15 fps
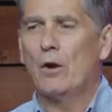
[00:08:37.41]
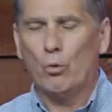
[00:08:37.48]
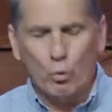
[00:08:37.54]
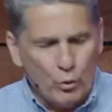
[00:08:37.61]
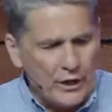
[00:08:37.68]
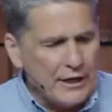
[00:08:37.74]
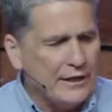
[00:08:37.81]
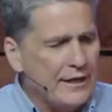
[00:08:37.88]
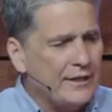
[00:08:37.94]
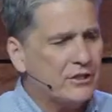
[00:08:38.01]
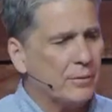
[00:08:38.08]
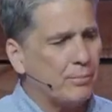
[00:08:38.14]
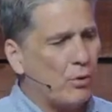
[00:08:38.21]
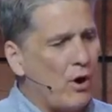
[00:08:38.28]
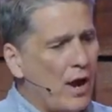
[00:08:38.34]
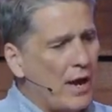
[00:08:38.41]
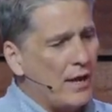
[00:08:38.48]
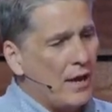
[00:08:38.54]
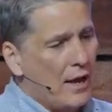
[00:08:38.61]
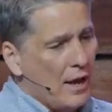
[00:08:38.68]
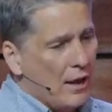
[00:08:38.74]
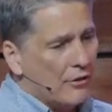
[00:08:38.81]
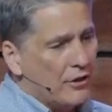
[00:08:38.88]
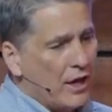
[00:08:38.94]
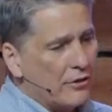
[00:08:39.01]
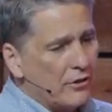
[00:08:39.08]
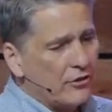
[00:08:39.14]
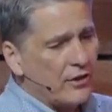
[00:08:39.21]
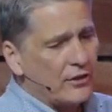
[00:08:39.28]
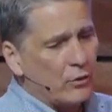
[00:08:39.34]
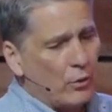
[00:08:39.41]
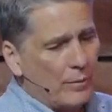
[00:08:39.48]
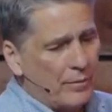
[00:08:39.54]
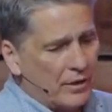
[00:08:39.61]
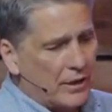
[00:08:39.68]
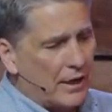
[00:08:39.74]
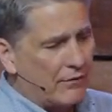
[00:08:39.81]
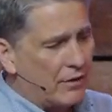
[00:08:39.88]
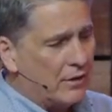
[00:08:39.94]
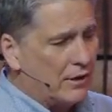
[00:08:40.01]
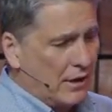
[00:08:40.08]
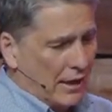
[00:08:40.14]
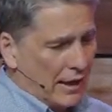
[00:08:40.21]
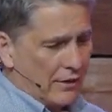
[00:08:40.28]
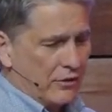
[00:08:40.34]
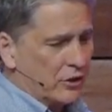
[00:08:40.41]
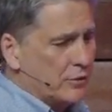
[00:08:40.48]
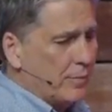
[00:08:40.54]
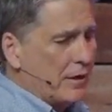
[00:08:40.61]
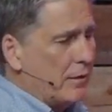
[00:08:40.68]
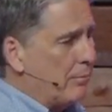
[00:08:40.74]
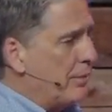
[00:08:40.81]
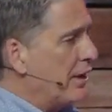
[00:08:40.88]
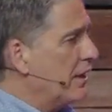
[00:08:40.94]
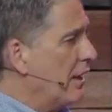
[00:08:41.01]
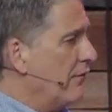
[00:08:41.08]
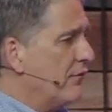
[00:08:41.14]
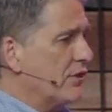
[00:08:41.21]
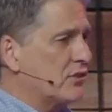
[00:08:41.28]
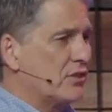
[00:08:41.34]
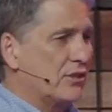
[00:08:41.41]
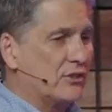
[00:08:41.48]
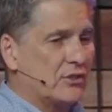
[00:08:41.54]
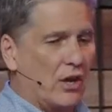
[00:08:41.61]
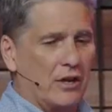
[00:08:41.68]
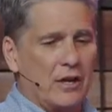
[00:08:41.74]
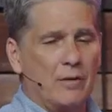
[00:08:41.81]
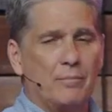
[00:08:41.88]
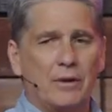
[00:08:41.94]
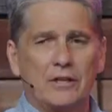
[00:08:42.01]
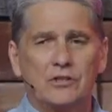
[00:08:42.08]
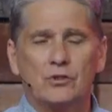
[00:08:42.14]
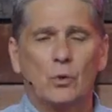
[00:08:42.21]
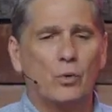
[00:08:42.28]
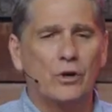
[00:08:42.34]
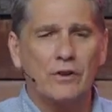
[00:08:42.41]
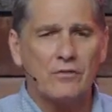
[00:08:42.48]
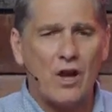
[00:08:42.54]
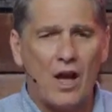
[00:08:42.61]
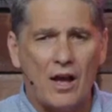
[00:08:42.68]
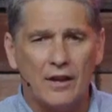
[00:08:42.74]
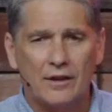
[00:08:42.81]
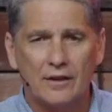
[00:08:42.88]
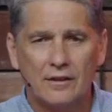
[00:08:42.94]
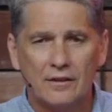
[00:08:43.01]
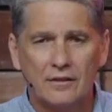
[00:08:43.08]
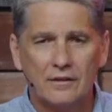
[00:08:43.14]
We need to pray. The other thing that we've been given, and there's been a big emphasis on it, but it's the Word of God.